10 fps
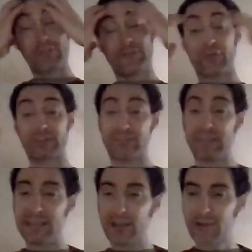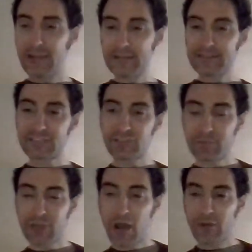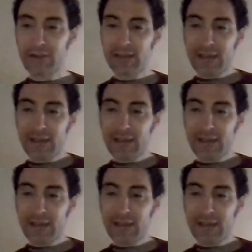the first of the year, linked to below.